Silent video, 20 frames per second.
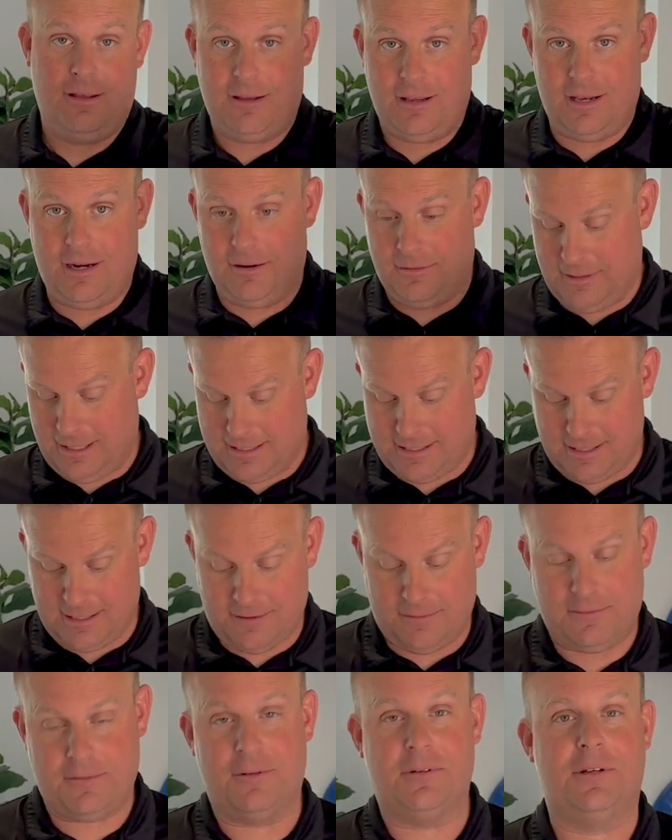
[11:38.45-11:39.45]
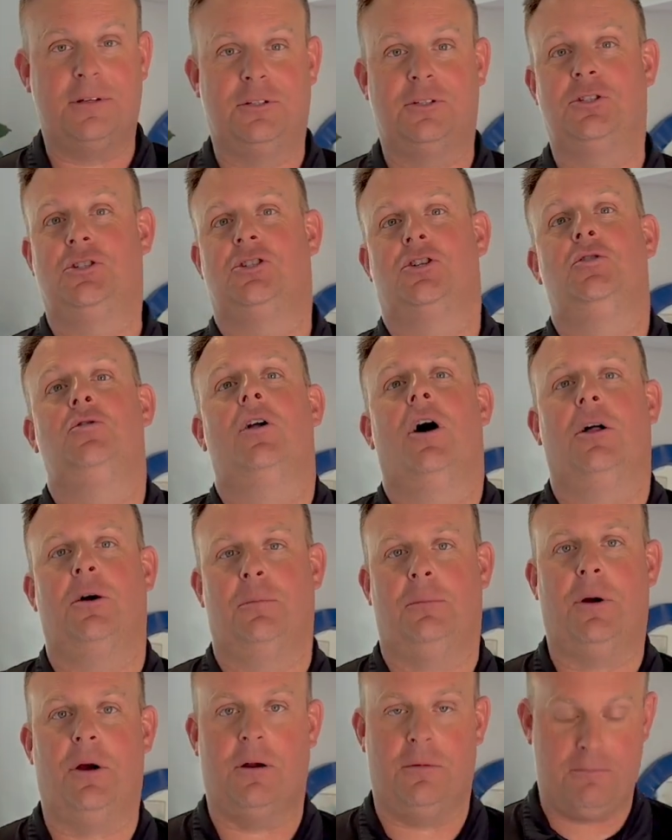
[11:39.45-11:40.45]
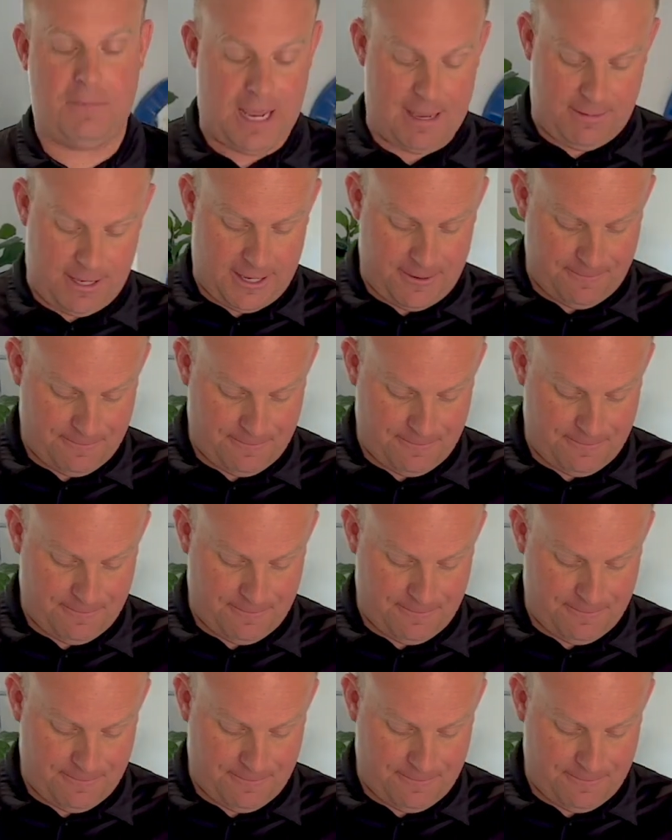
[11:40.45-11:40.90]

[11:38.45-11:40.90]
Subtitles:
You know, it's a $2 part, maybe.